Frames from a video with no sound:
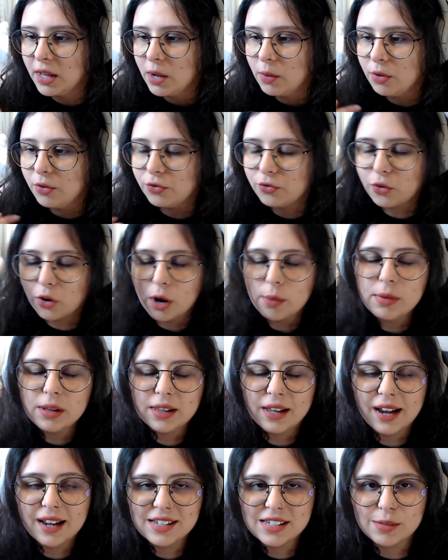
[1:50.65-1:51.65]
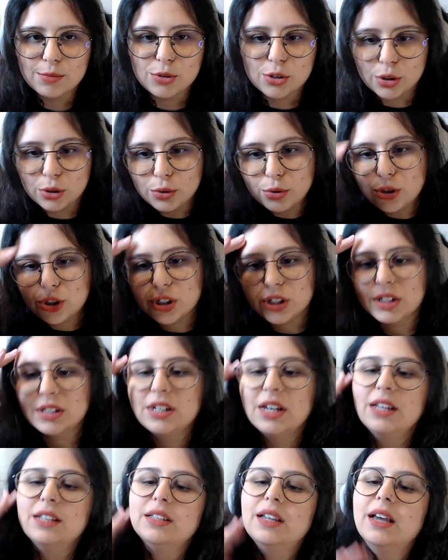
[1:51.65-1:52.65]
We formalize some solution,
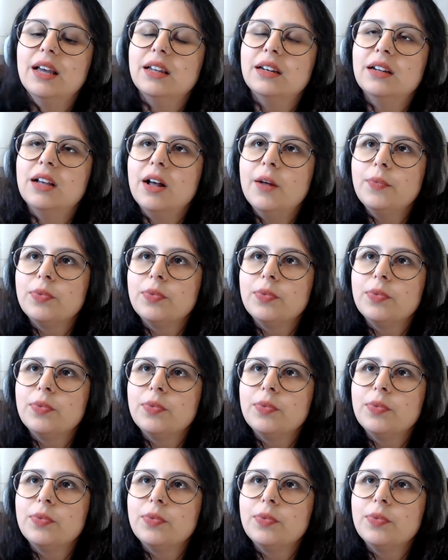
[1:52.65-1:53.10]
and then